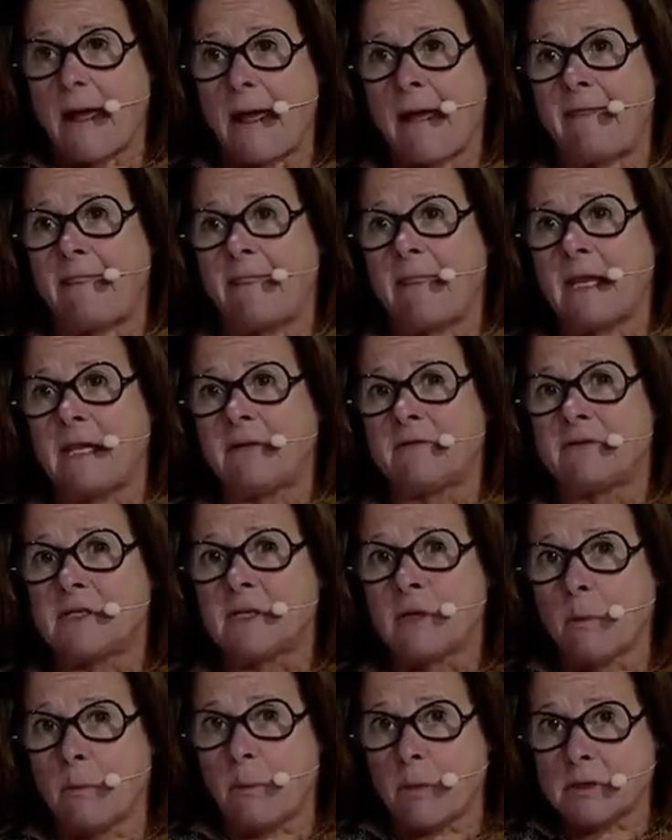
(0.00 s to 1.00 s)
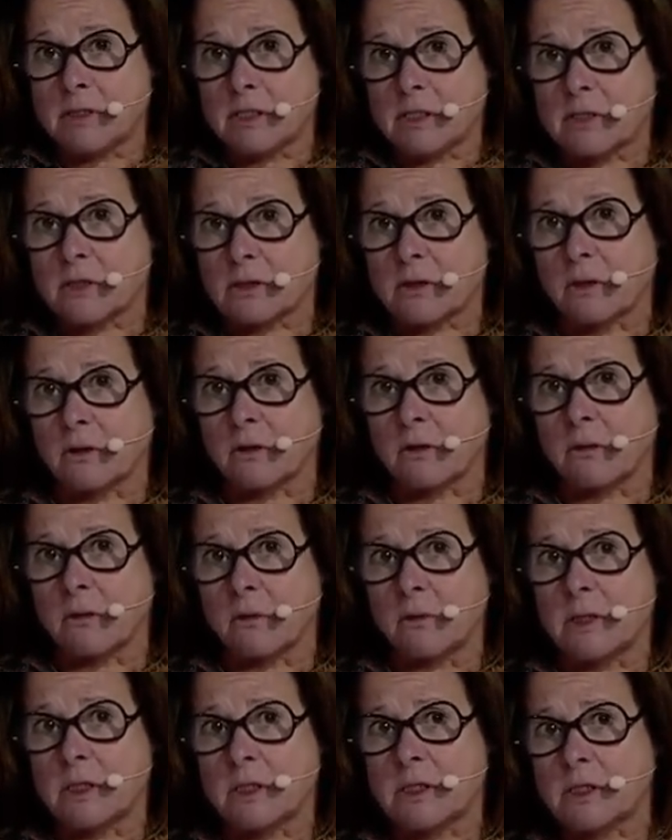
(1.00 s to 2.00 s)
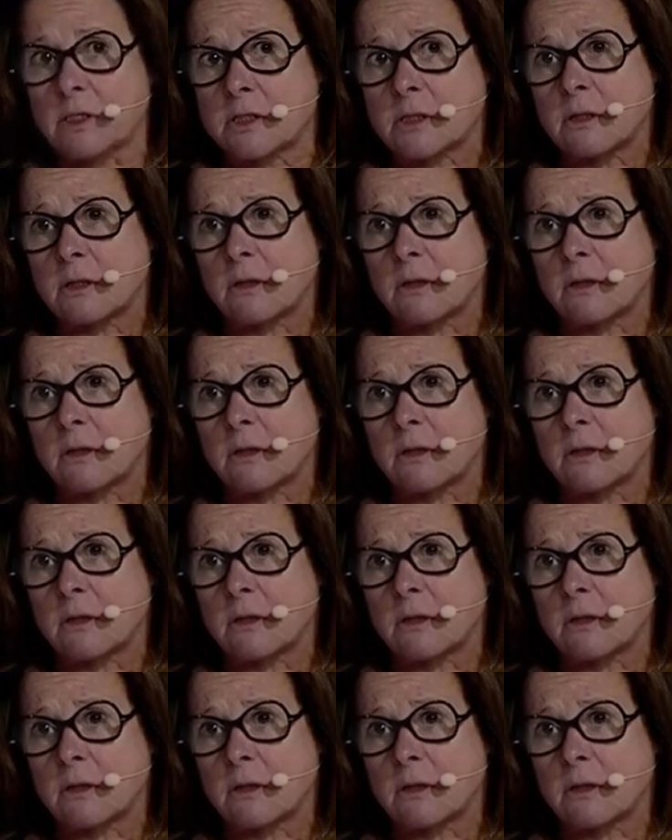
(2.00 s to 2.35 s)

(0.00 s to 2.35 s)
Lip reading: and if the opposition, which